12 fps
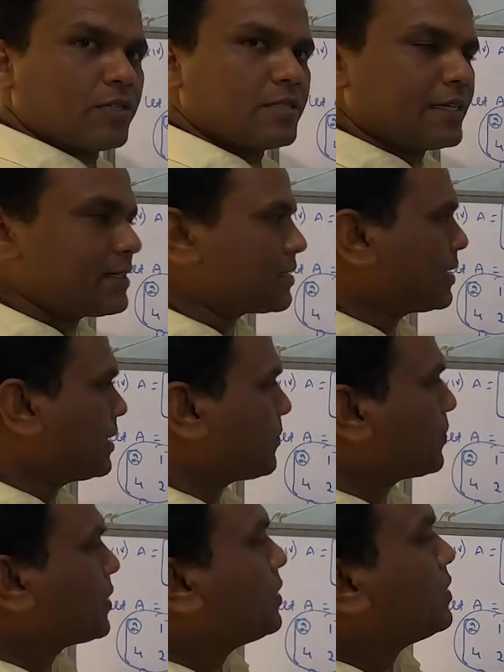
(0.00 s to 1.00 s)
First thing is clear.
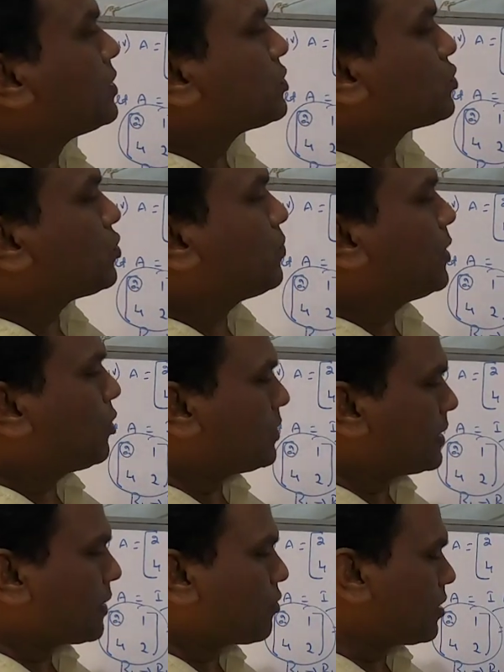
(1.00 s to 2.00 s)
So below that I